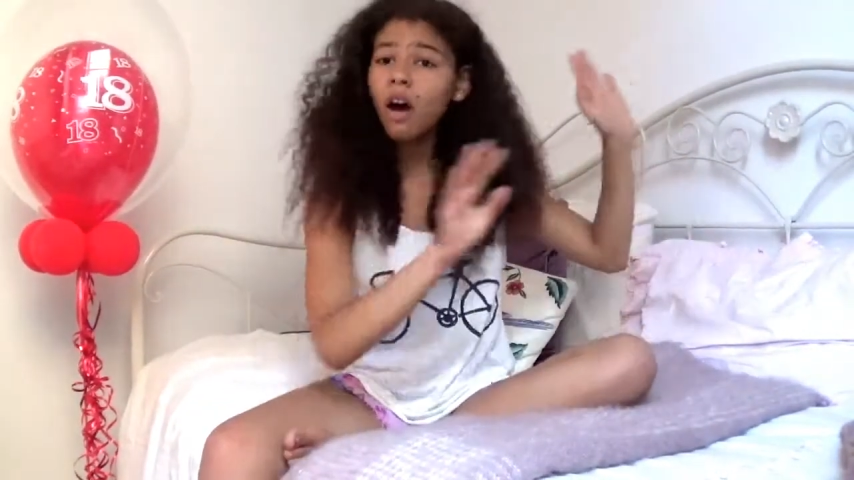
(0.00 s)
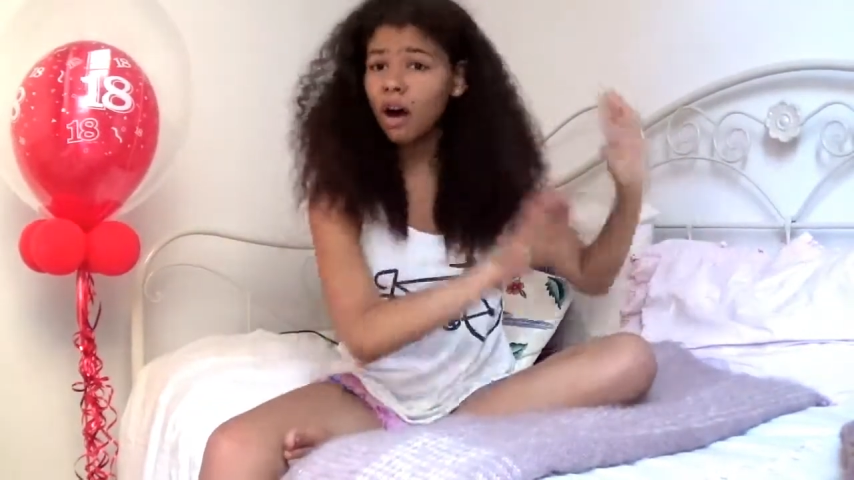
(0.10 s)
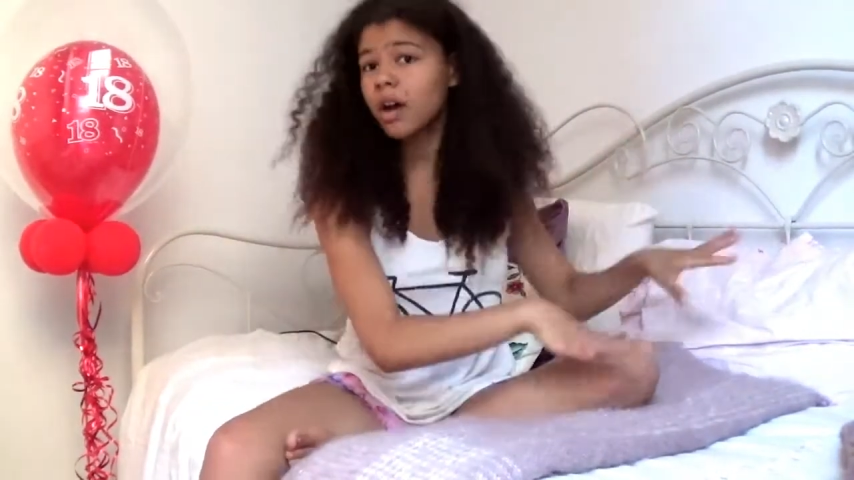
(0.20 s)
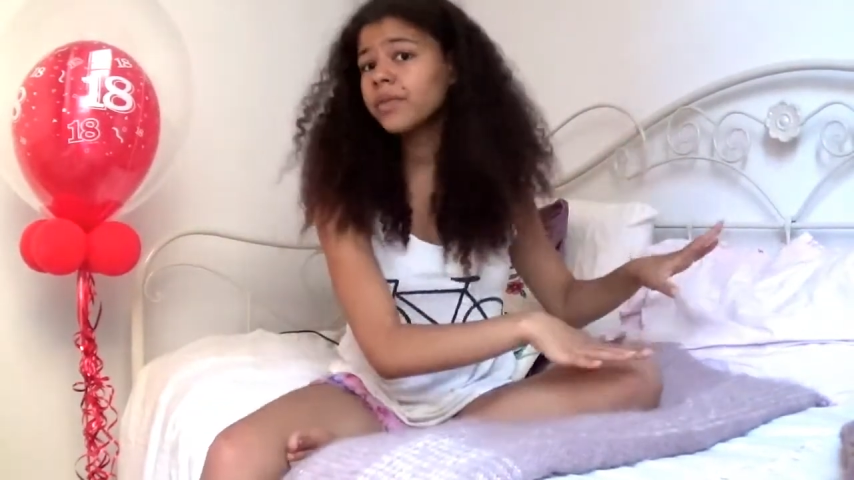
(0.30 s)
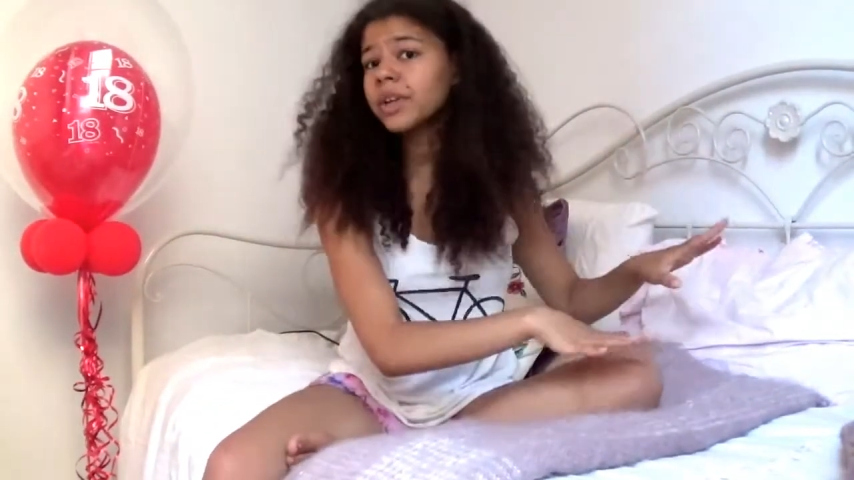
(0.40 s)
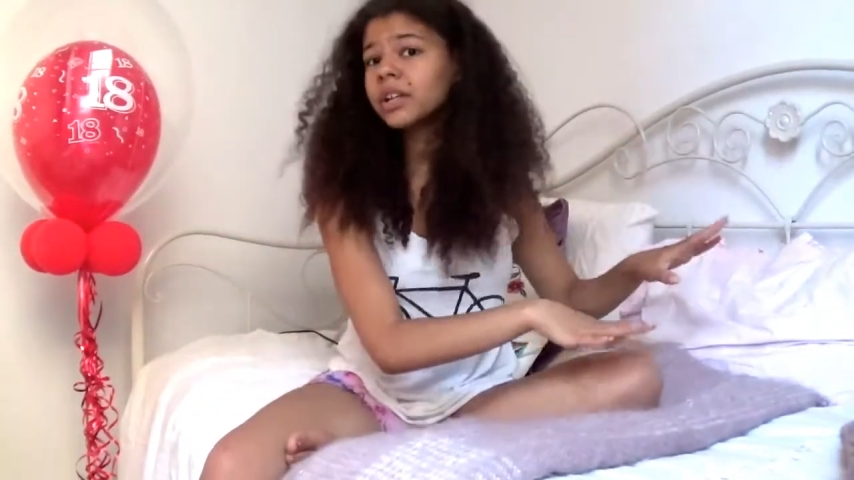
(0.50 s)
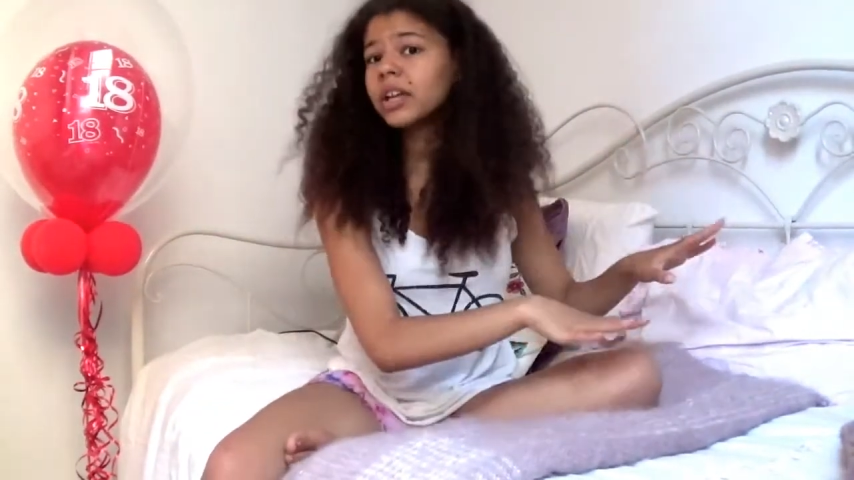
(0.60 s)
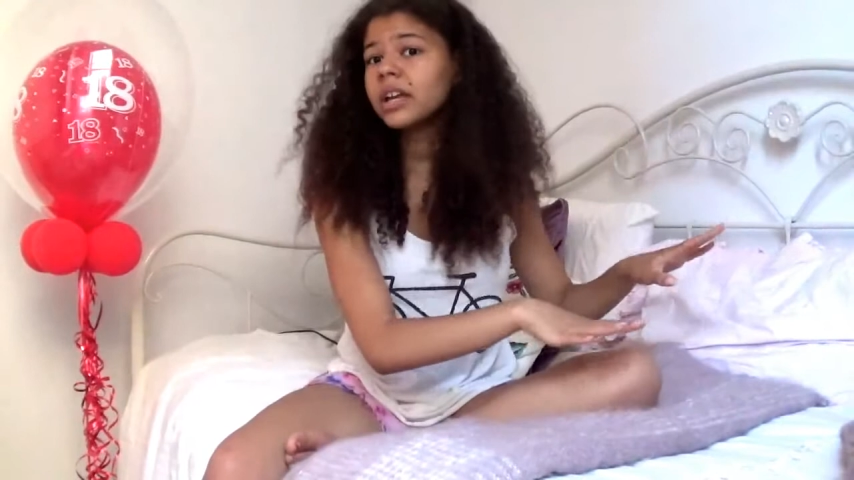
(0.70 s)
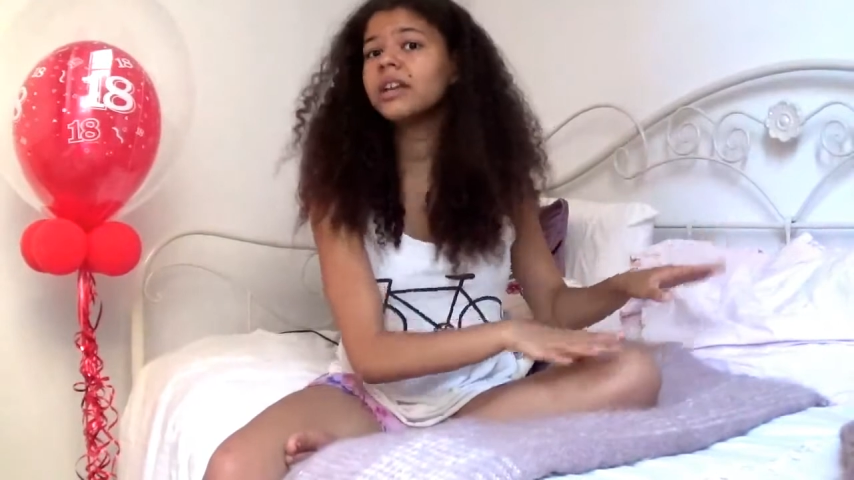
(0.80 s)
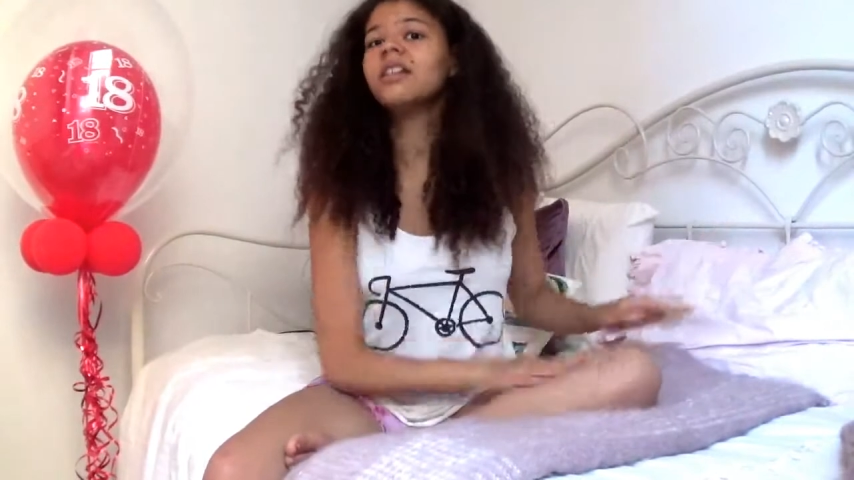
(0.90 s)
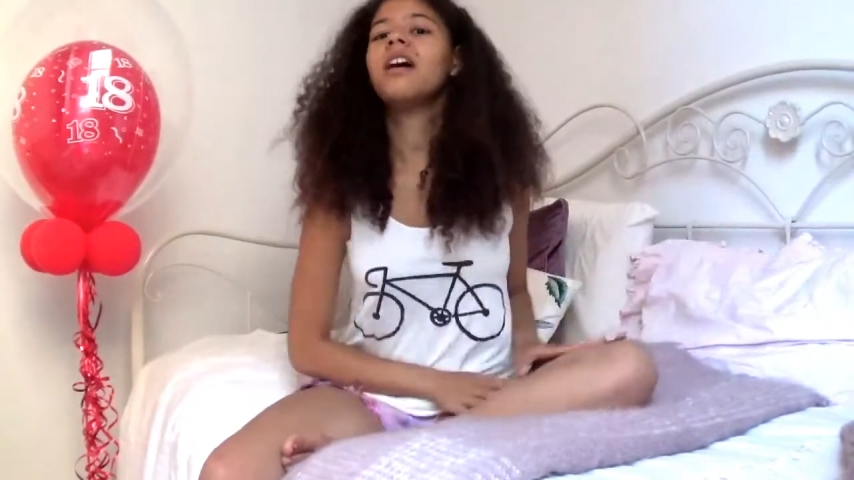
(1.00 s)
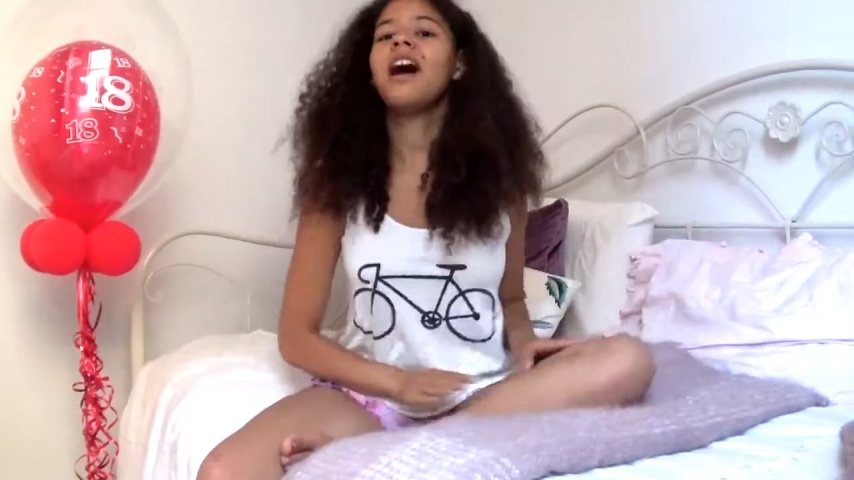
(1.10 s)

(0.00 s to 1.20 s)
perfectly.